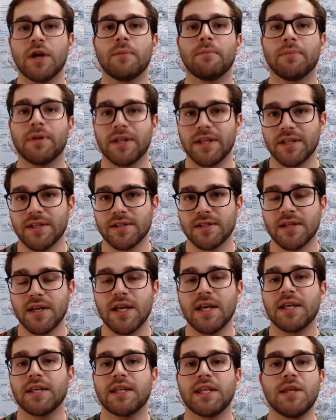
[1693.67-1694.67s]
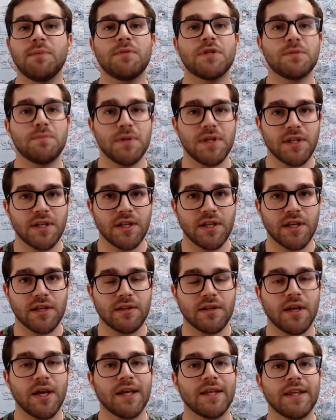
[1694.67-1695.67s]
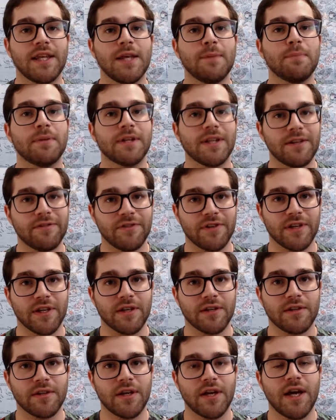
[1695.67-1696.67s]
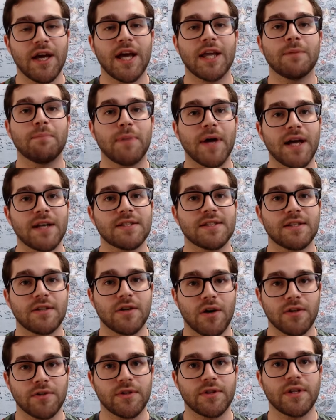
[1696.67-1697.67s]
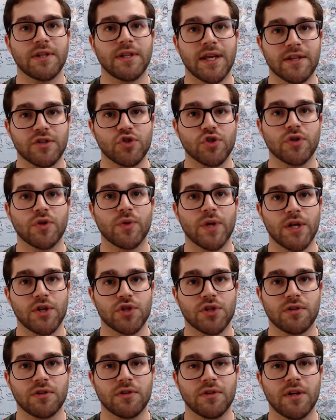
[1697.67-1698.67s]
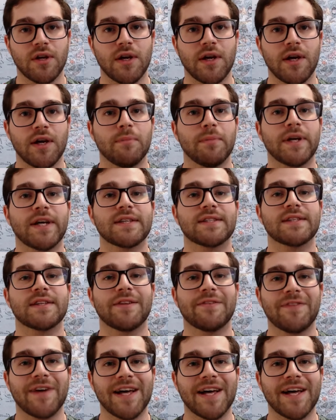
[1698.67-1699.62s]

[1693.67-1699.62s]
please keep speaking it, keep living it, and pass it on to the next generation. Because in the